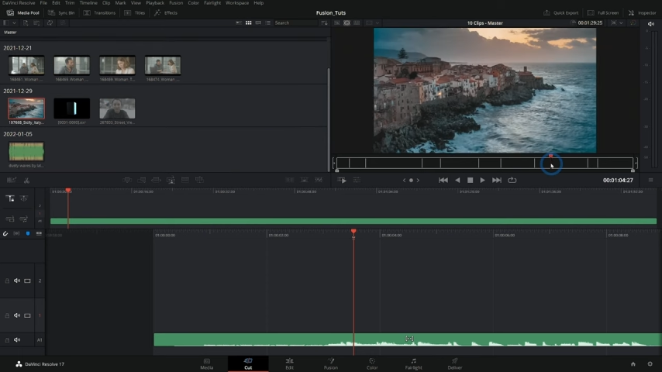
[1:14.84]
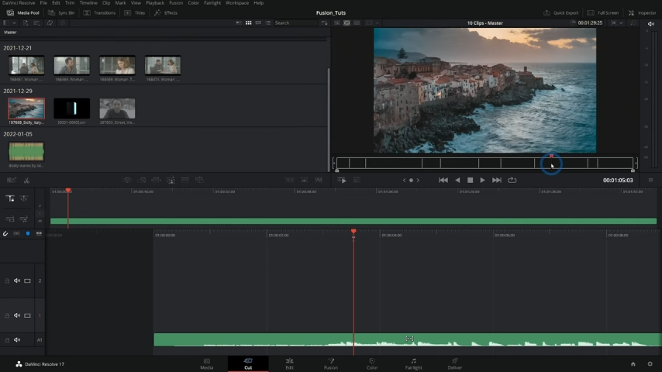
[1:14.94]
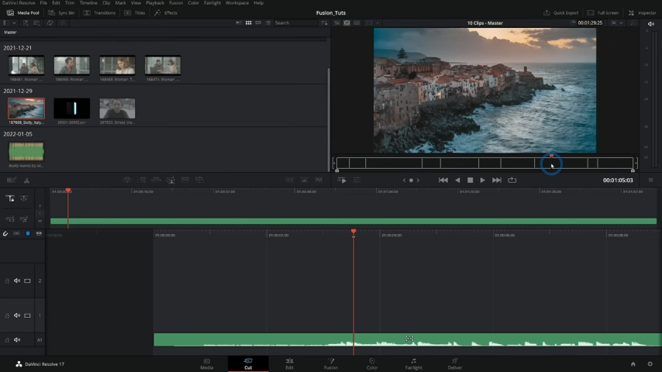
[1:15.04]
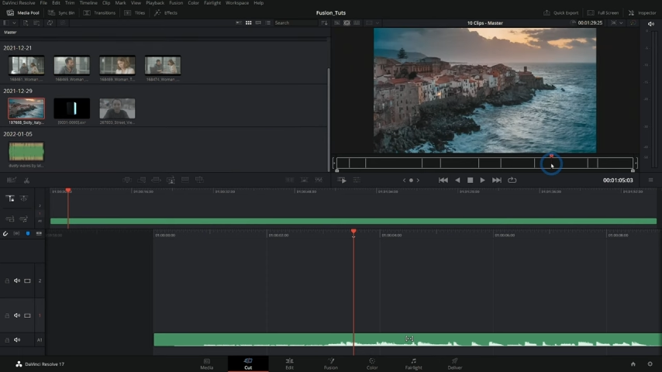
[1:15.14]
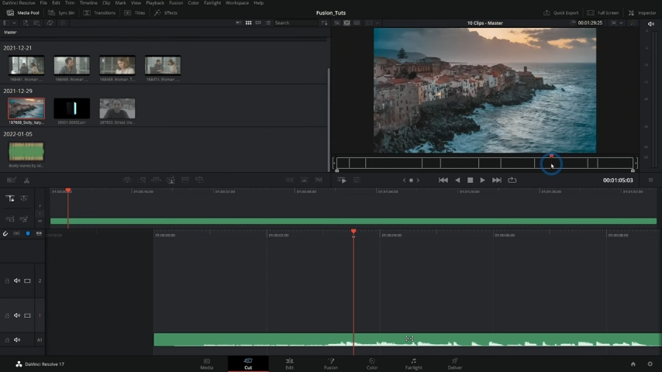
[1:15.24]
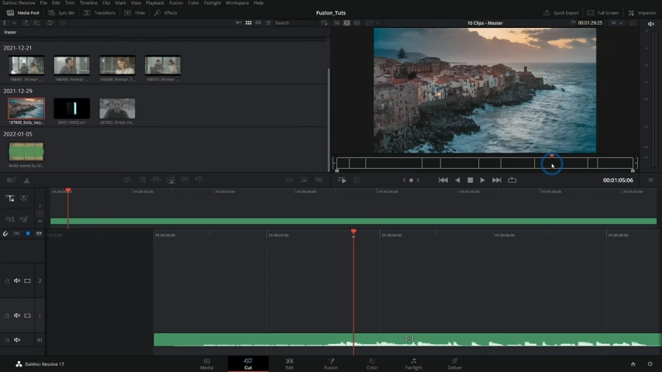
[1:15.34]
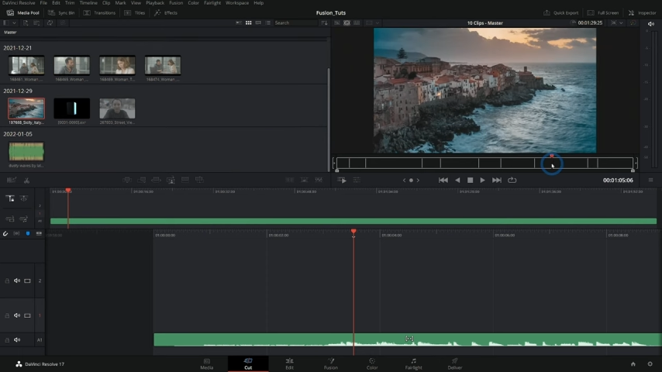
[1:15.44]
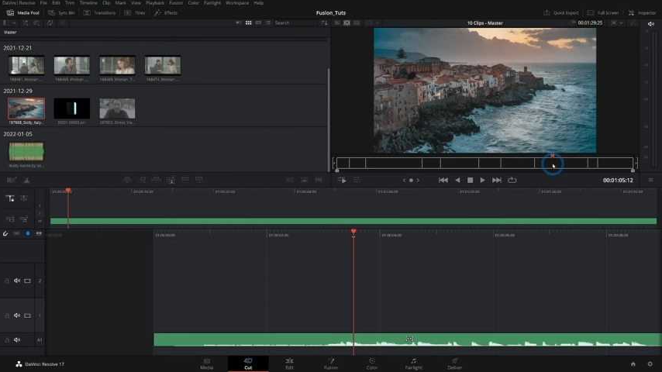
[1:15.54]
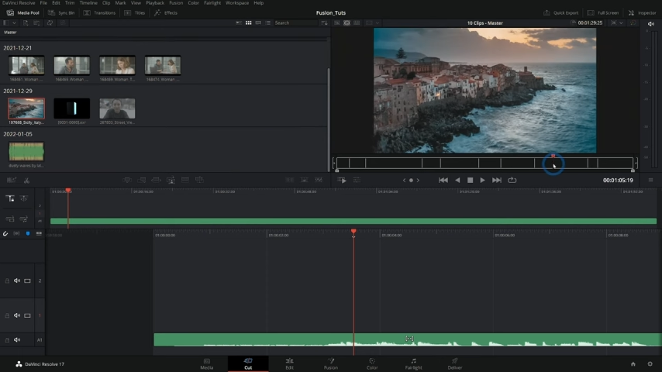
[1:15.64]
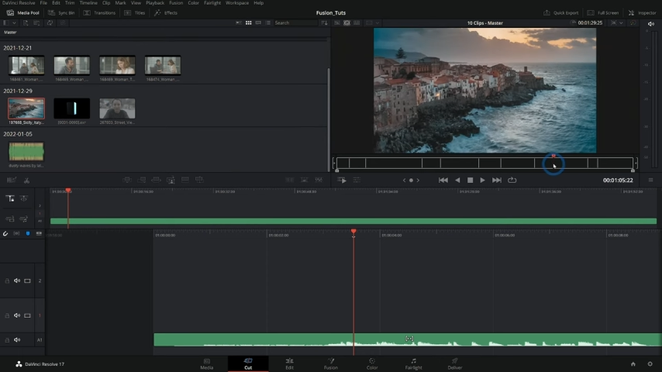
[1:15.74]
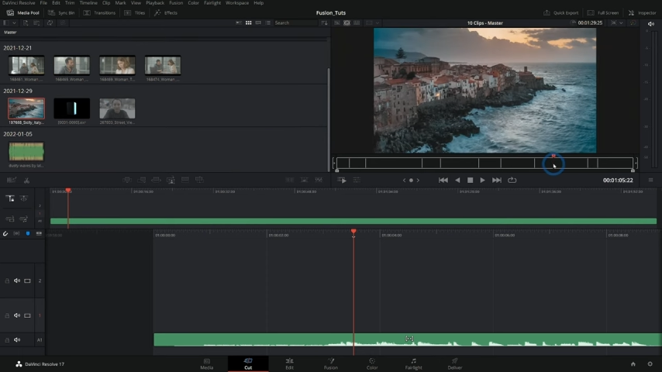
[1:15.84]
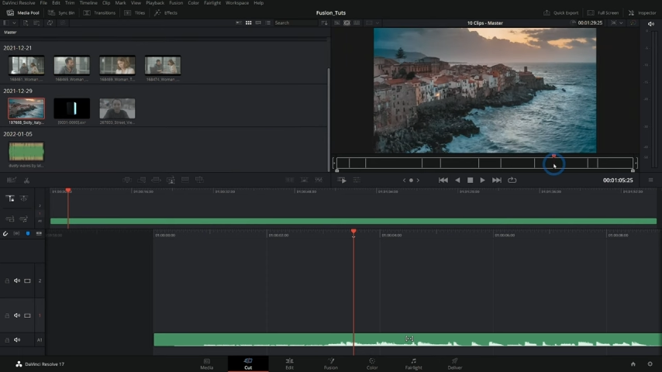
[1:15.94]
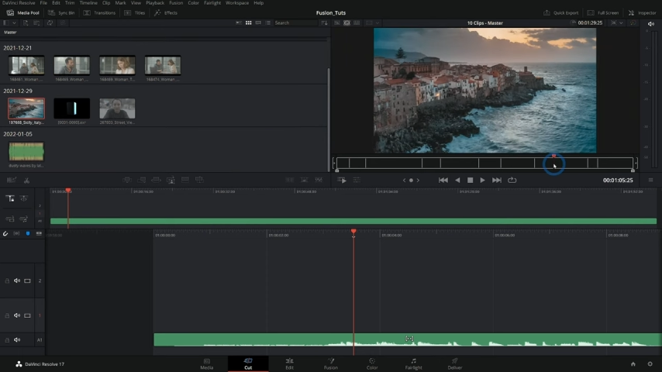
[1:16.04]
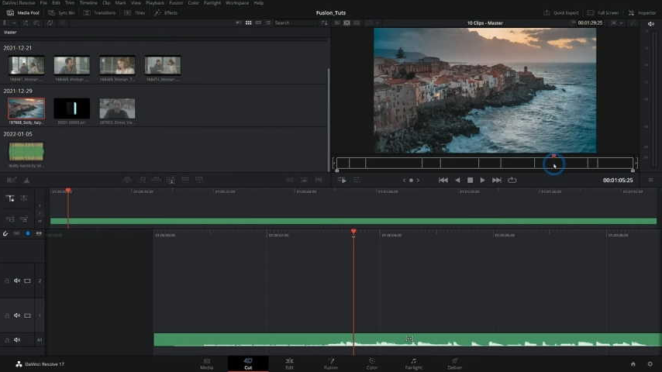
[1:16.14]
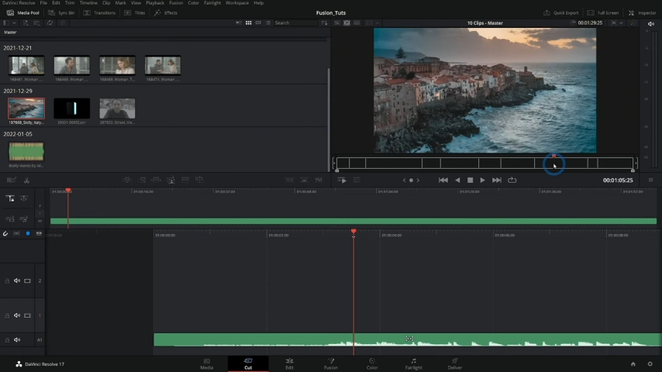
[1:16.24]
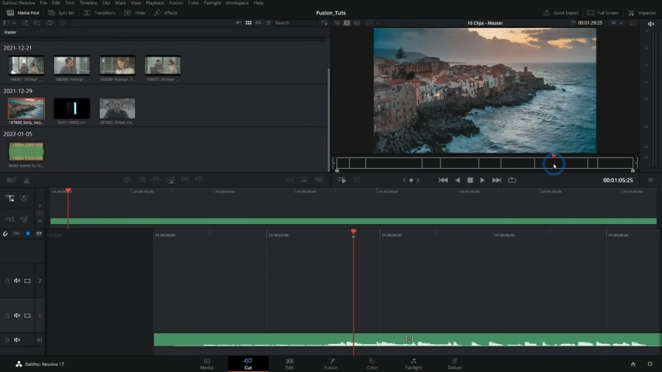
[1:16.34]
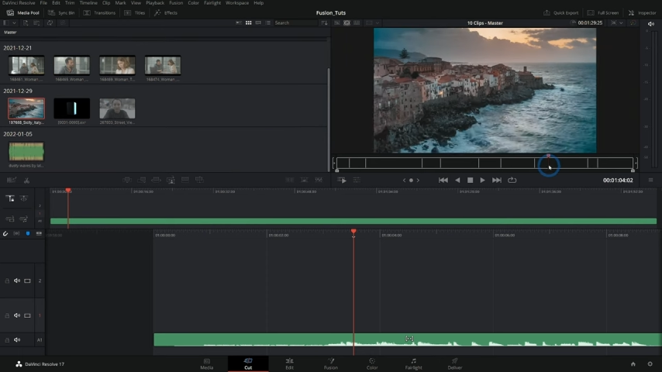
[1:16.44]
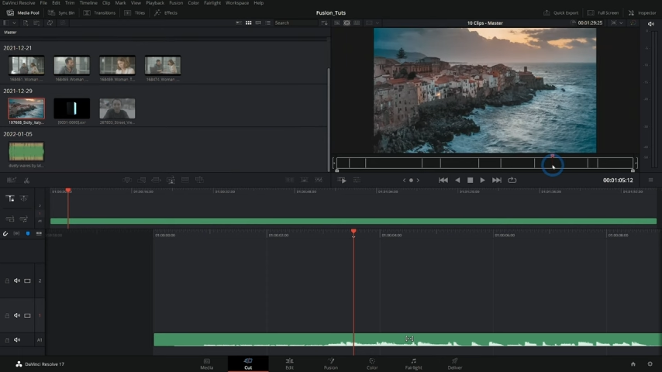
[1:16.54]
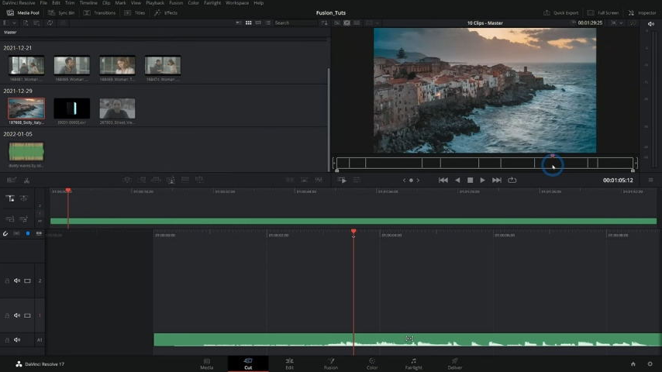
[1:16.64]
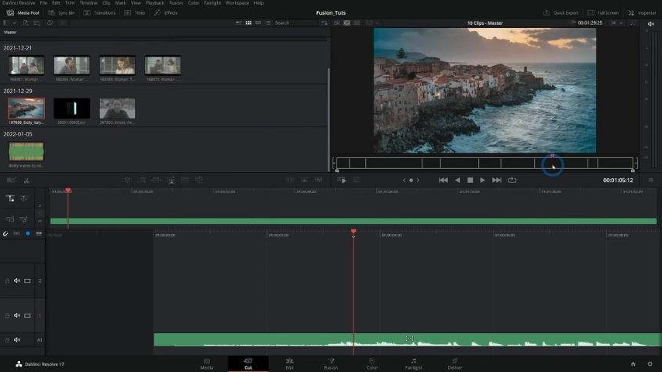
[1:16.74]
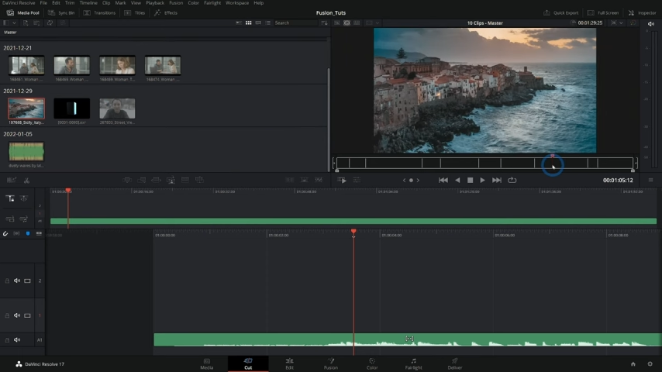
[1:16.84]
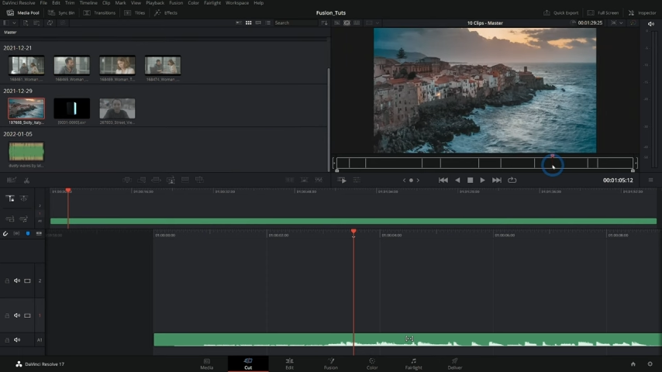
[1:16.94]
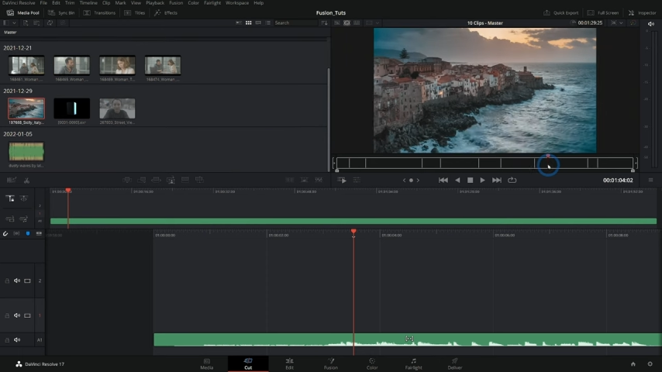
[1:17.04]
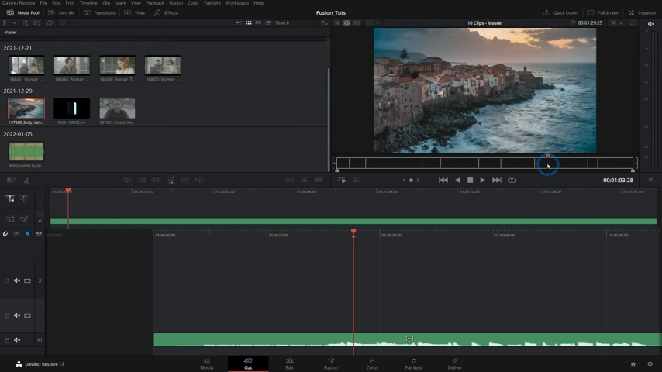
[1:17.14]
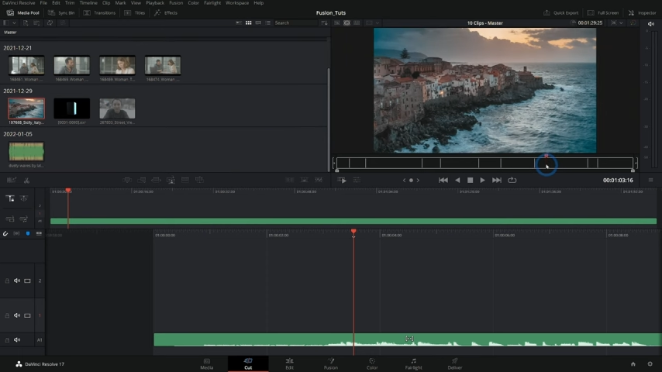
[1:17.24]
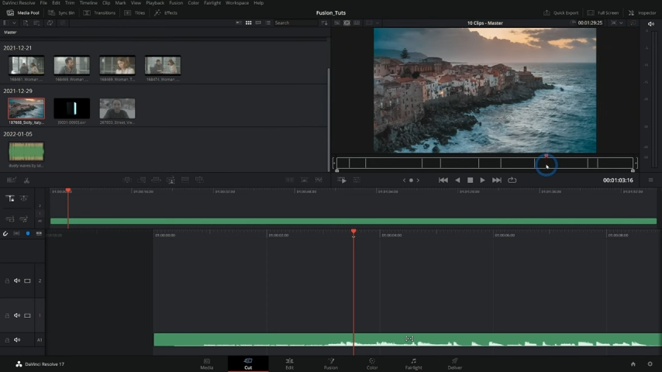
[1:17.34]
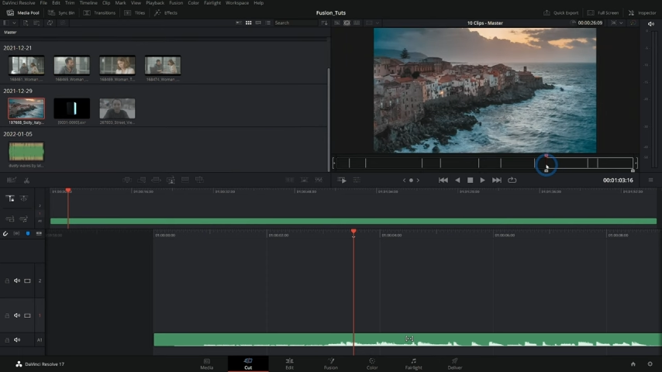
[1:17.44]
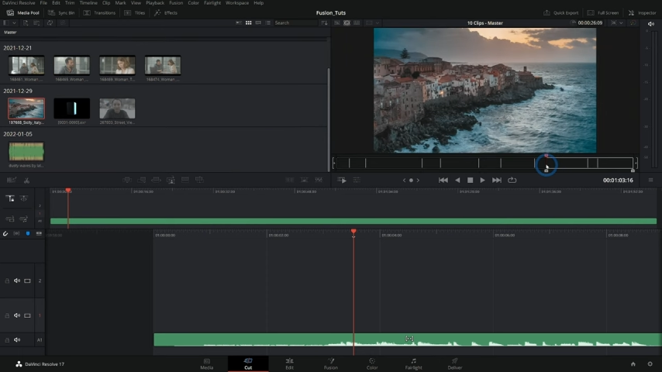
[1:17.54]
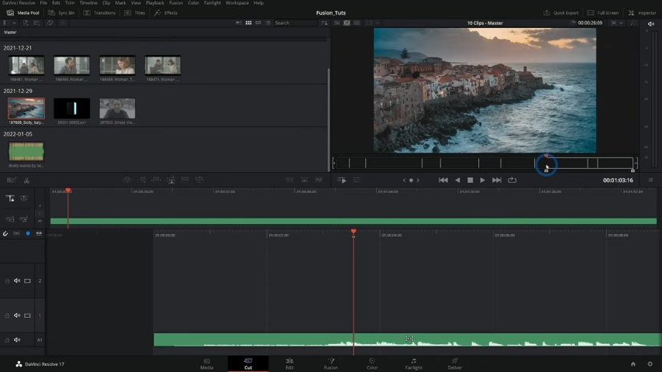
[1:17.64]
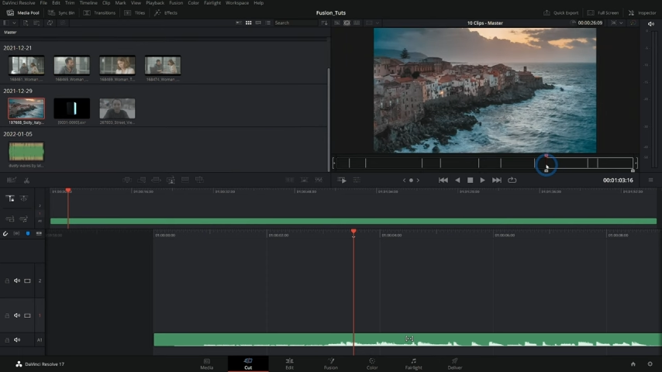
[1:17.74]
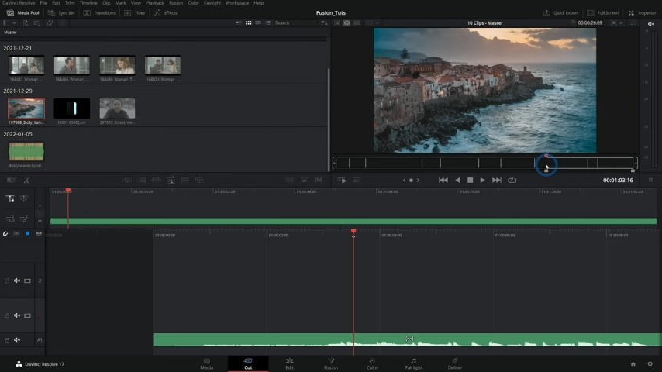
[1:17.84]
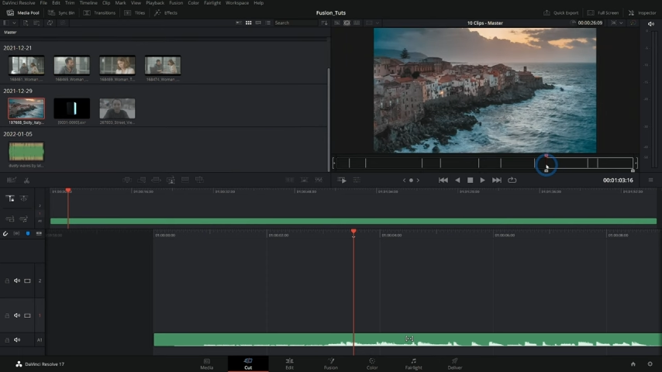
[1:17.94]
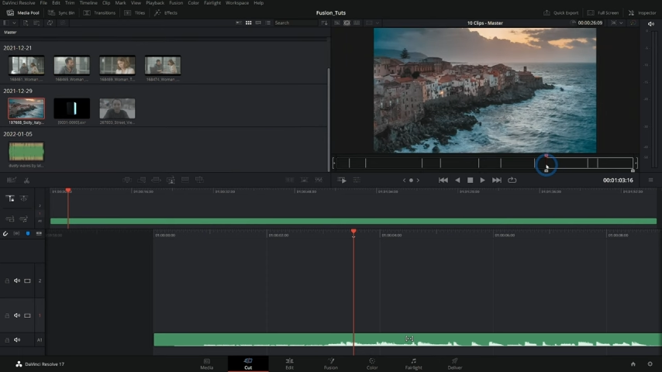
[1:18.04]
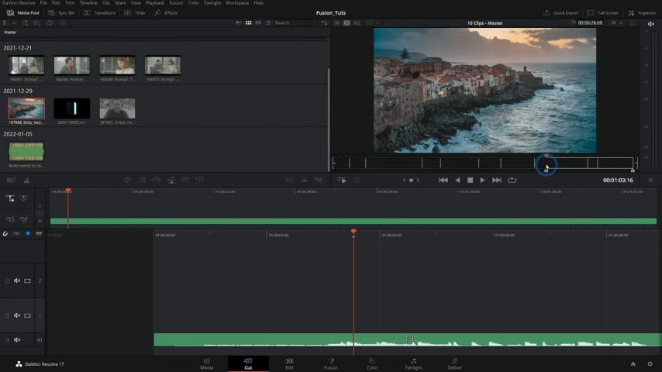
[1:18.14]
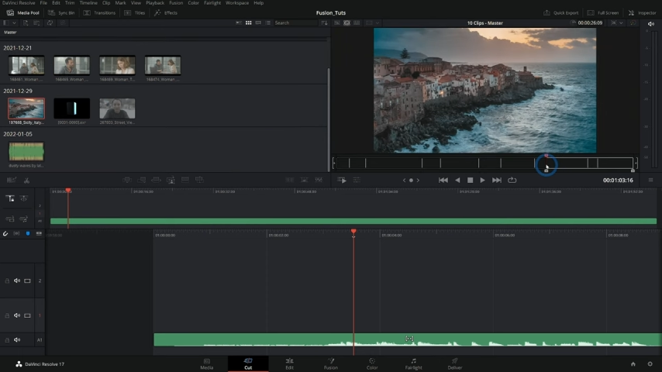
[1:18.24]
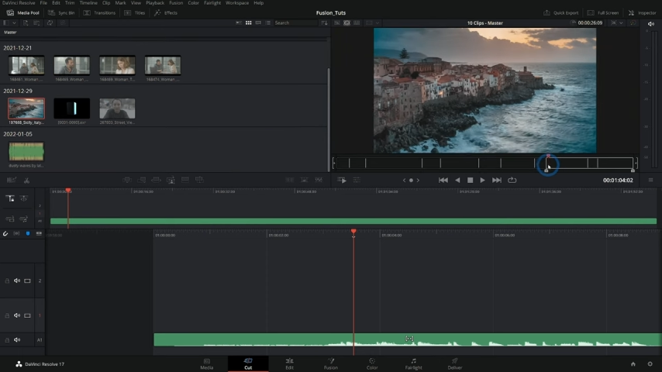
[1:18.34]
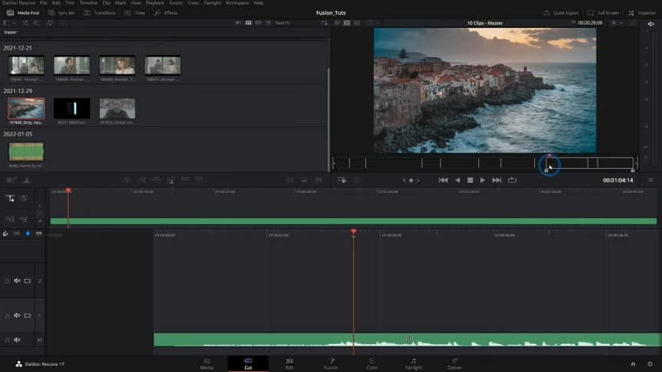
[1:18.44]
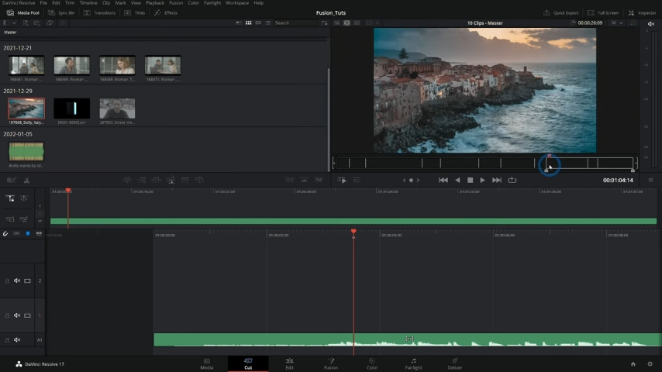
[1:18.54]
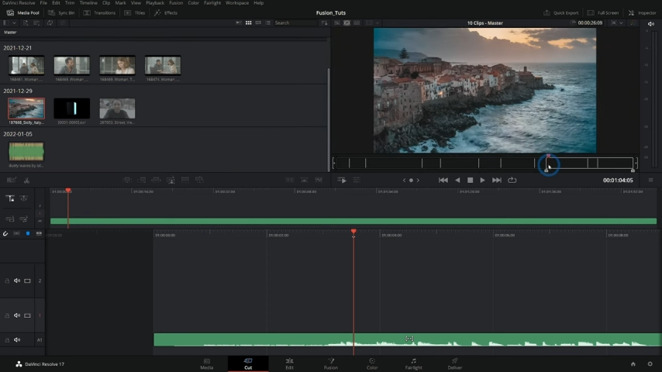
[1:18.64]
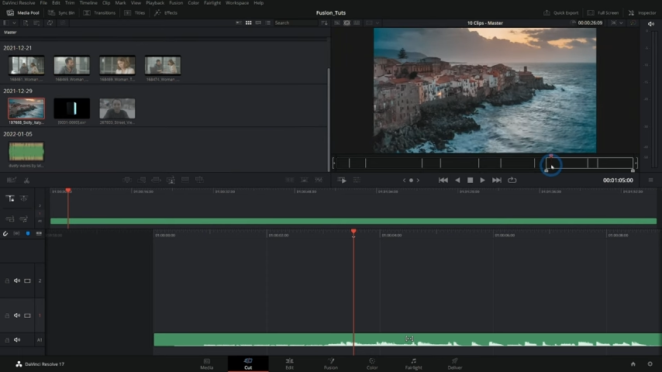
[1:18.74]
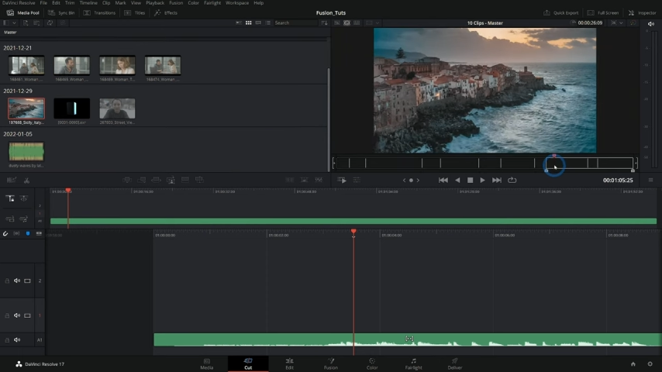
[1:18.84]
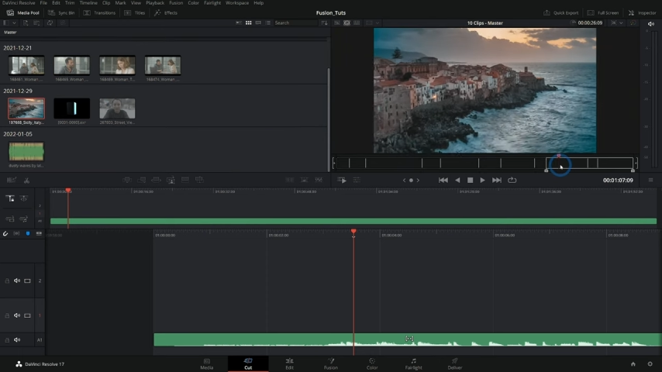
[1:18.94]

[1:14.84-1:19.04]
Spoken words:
[unreadable: no face in view]